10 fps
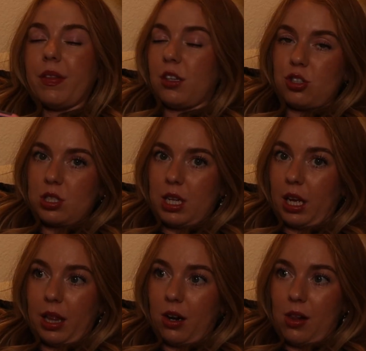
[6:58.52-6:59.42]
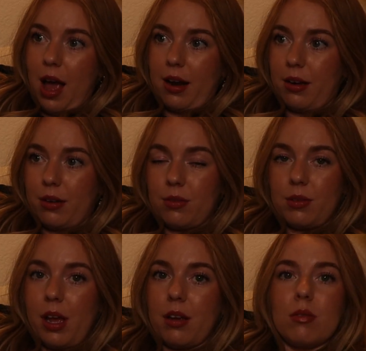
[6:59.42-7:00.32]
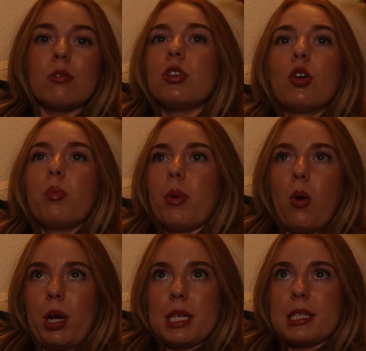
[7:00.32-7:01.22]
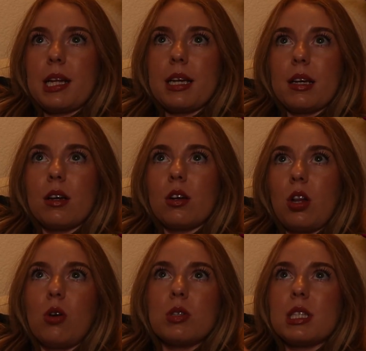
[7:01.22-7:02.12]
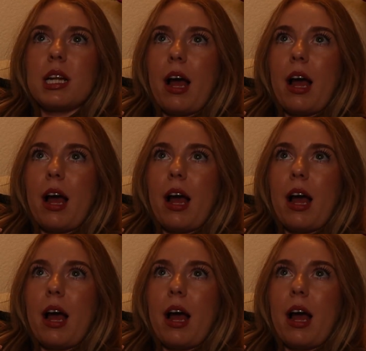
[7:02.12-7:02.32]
That's just like a little added, like little bonus. Like clothes that